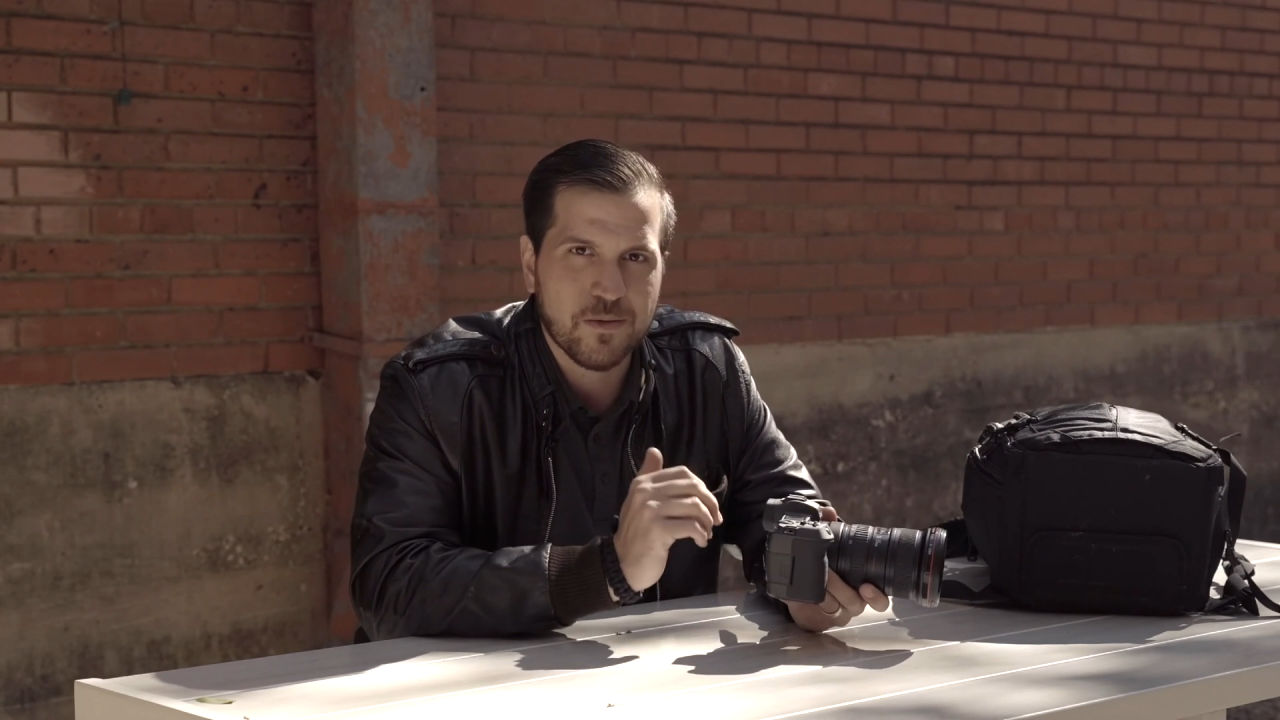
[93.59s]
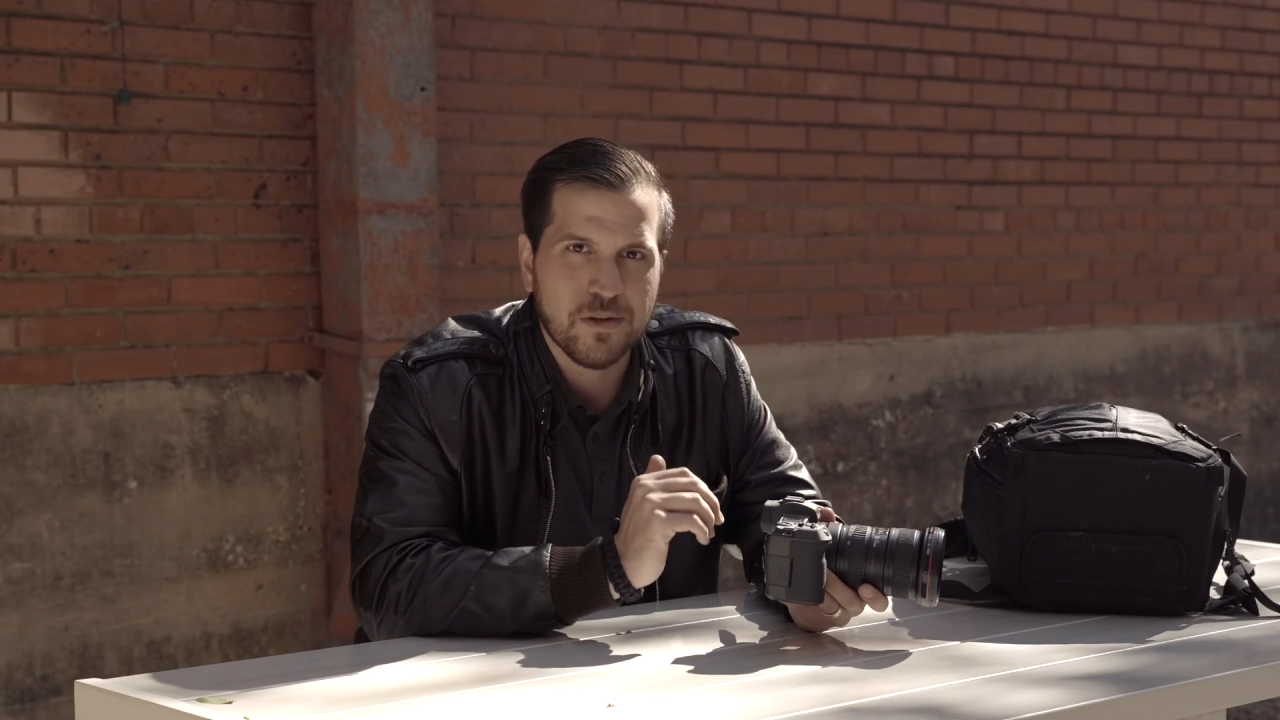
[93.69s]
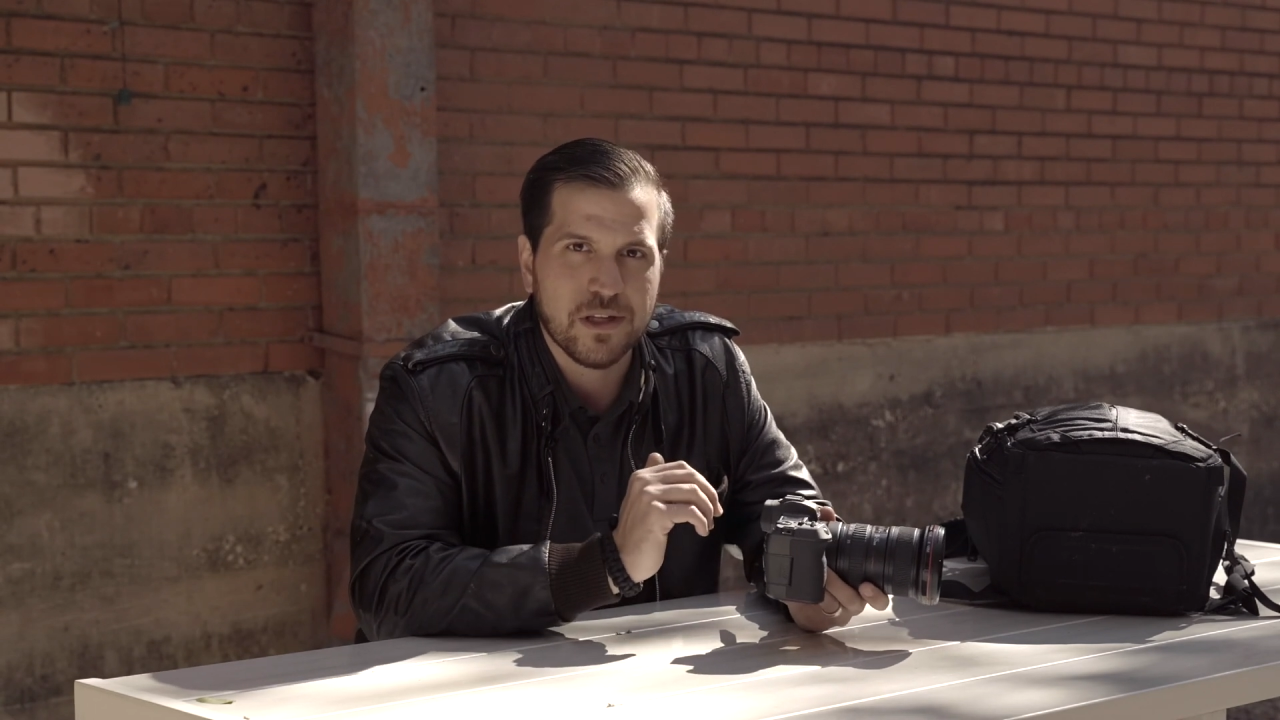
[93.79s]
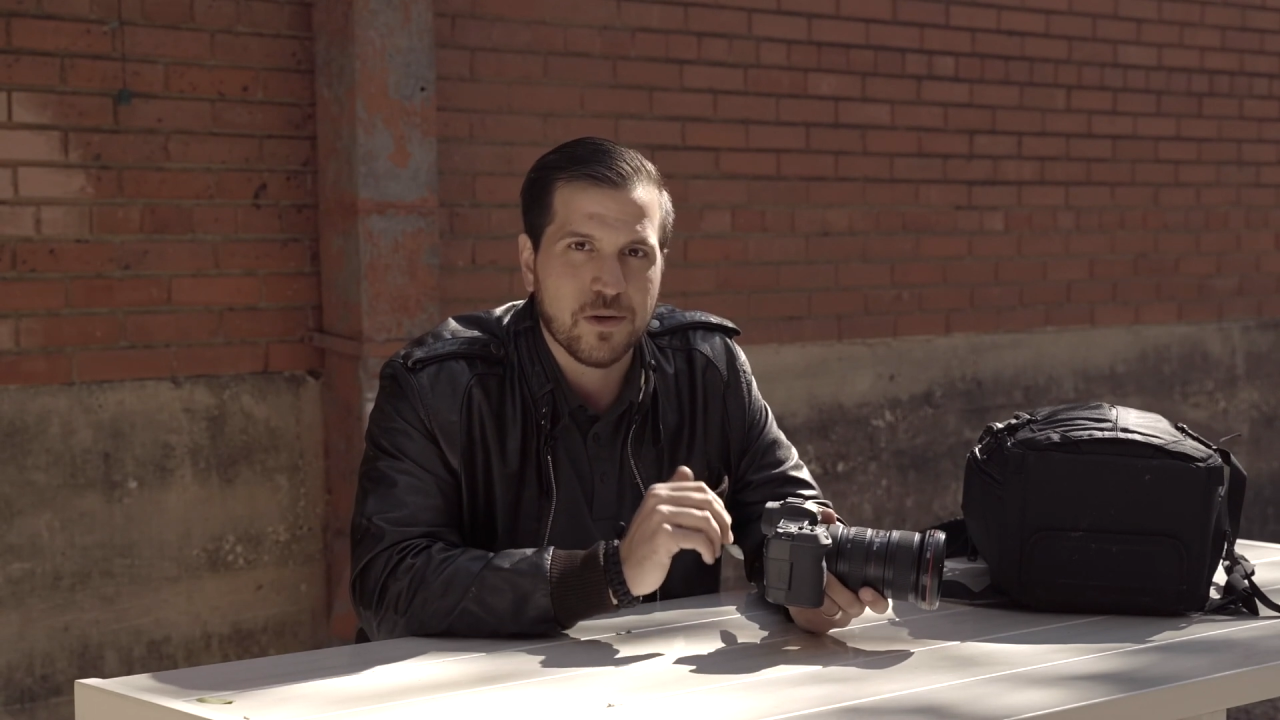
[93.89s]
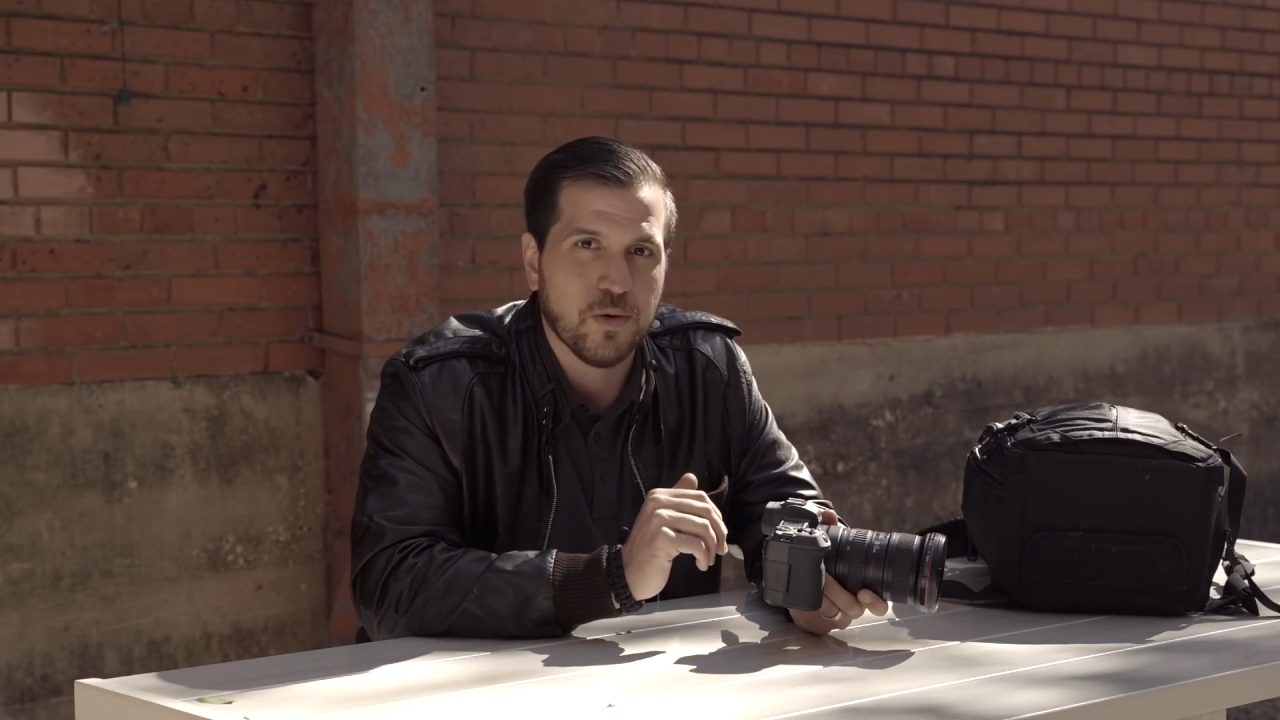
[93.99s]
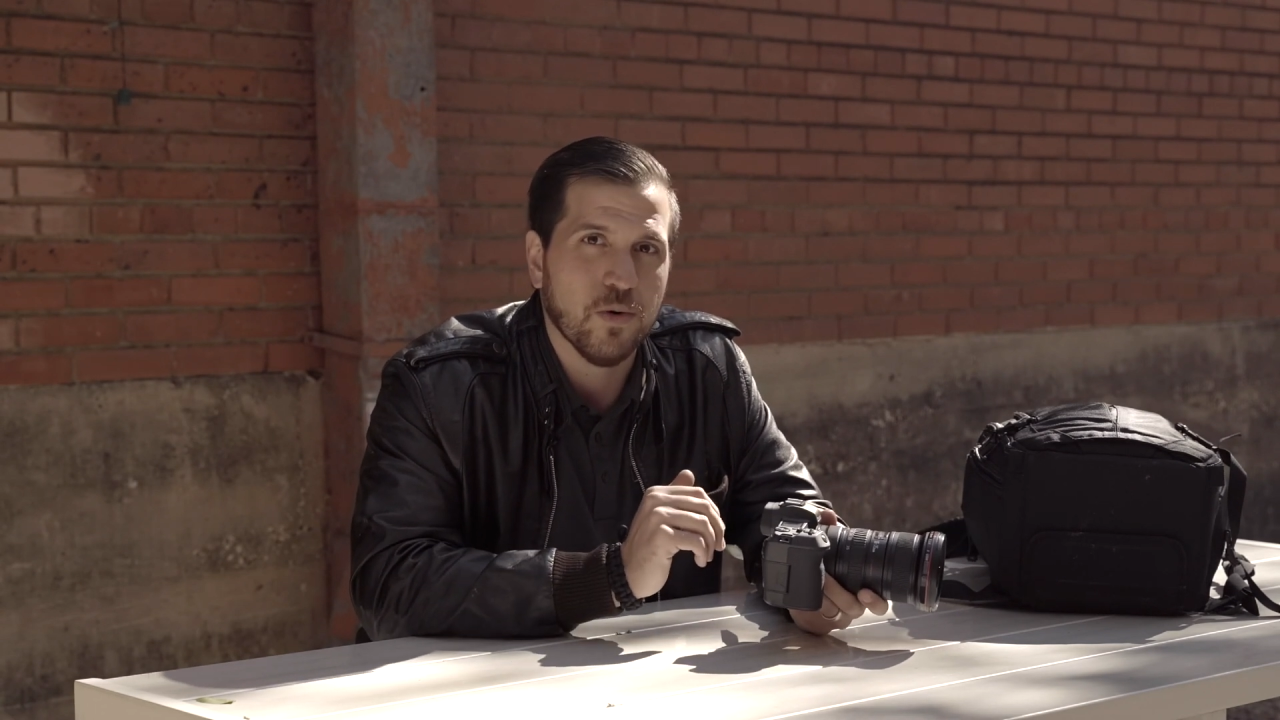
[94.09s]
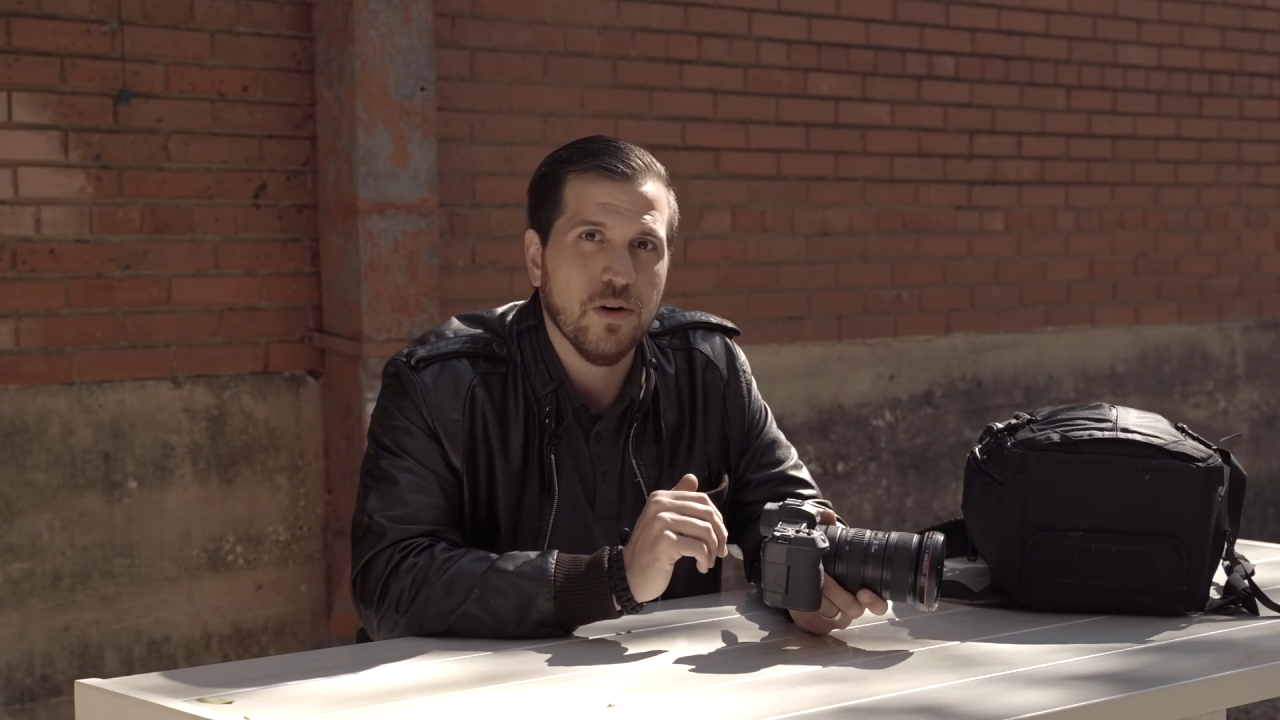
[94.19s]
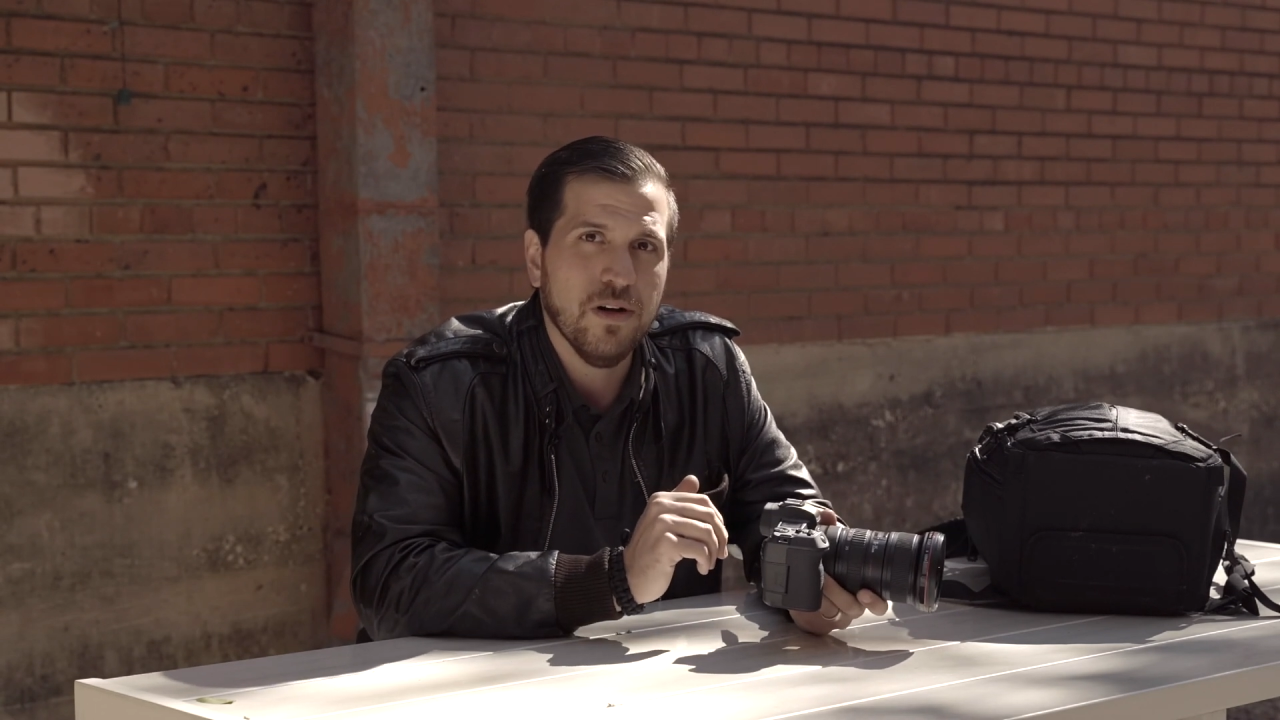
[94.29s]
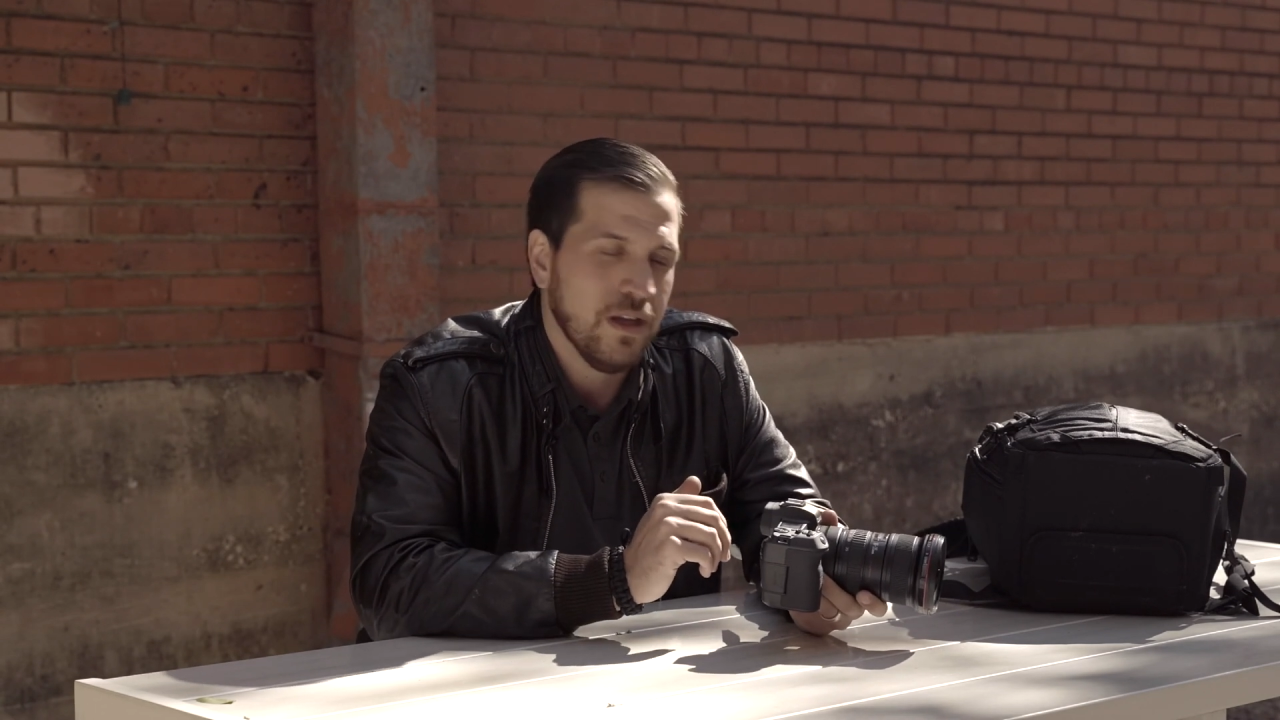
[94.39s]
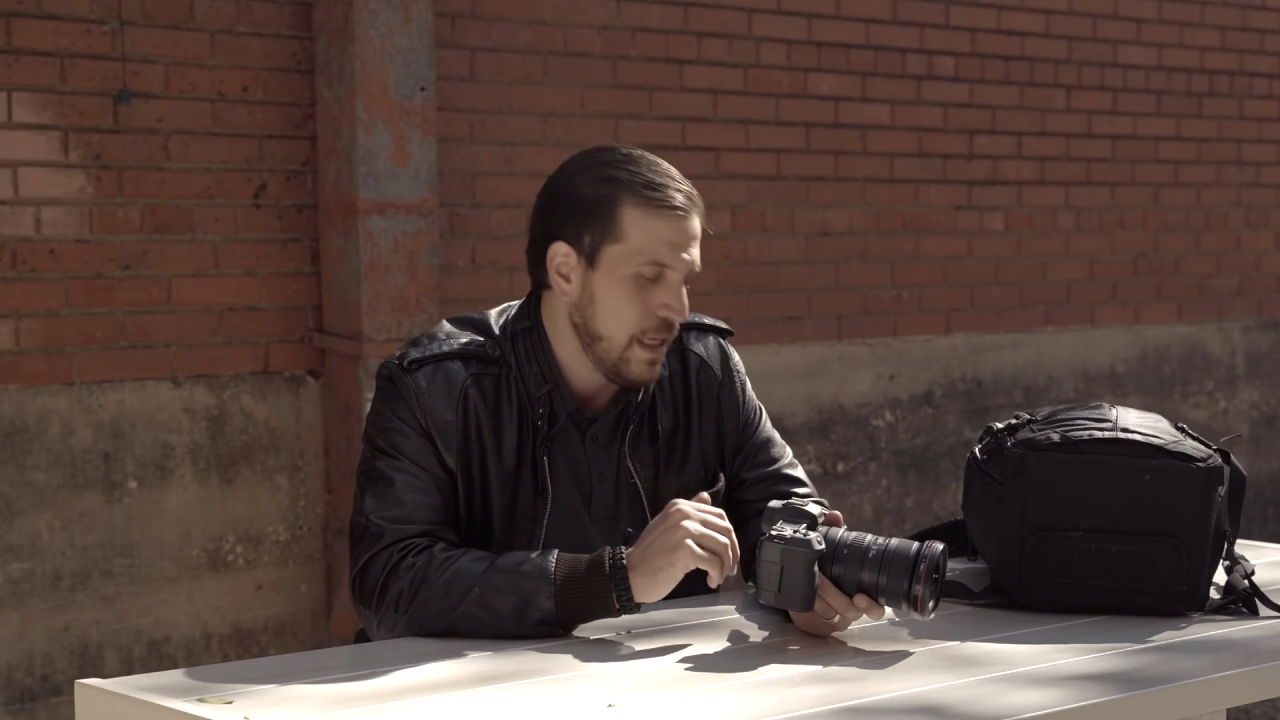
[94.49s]
really
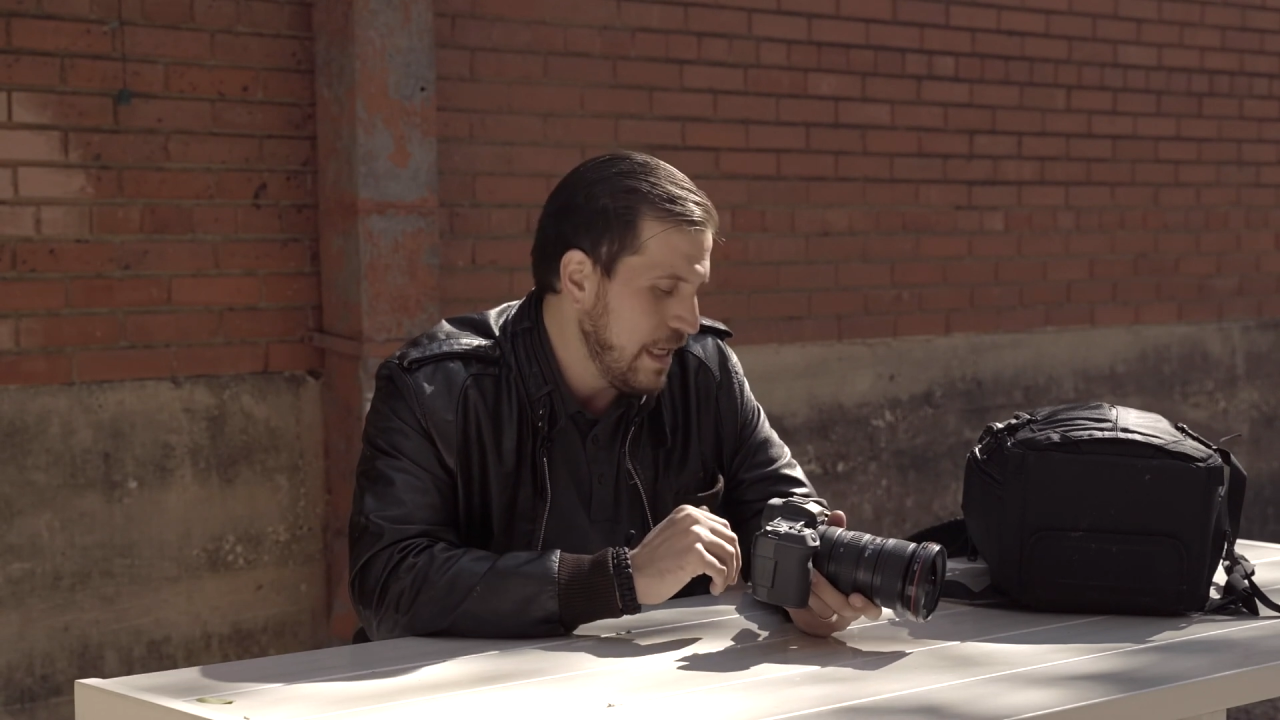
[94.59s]
cool.